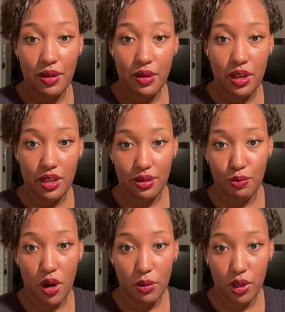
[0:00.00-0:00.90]

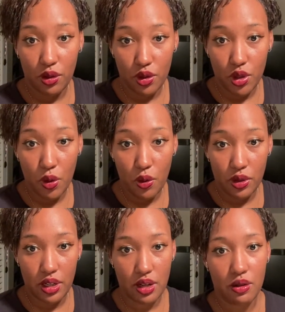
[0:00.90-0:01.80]
probably a little torn
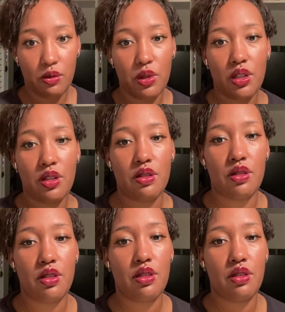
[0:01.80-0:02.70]
now
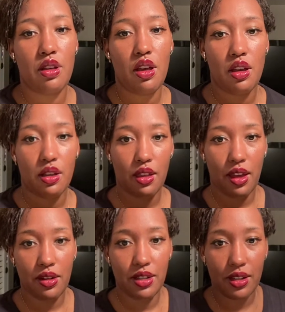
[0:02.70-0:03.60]
because I have a lot
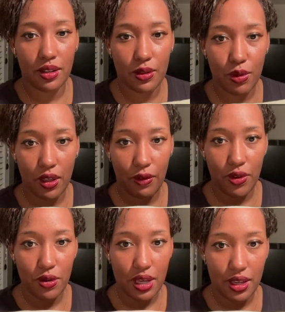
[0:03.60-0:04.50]
of dealings. But if you
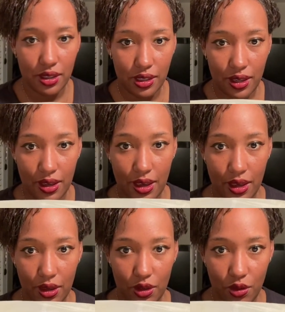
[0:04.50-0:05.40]
can't see,
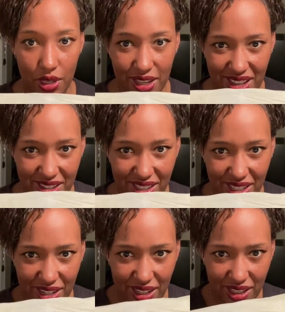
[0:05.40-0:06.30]
you can kind of see the
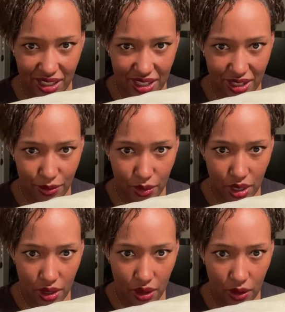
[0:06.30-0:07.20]
gleam
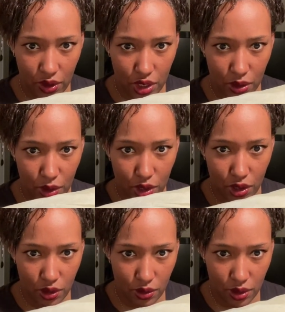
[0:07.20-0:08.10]
of the Jimmy Choo
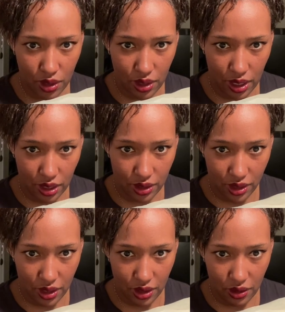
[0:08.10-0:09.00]
in there. I can
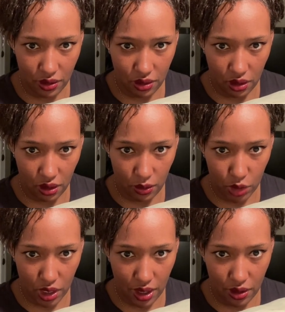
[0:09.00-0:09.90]
see it
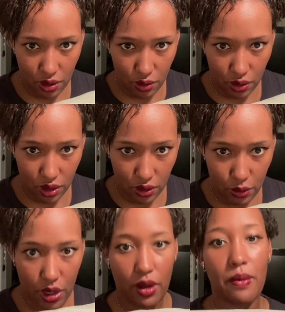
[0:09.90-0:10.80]
shining through a little
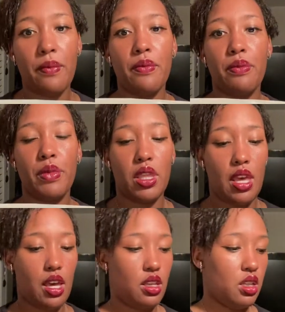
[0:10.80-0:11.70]
bit. But
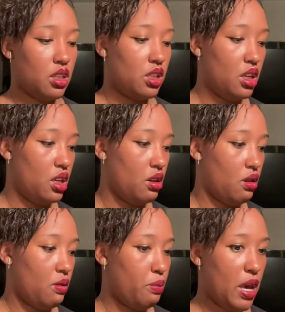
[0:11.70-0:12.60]
that is the
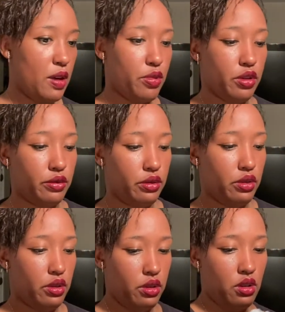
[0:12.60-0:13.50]
paper.
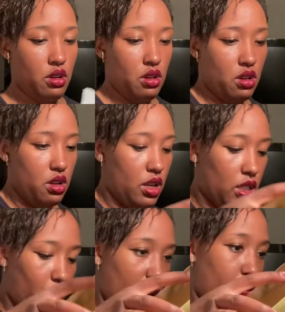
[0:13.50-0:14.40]
That's the
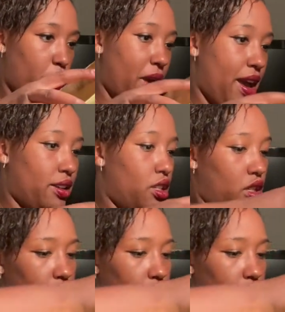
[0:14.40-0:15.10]
paper packaging.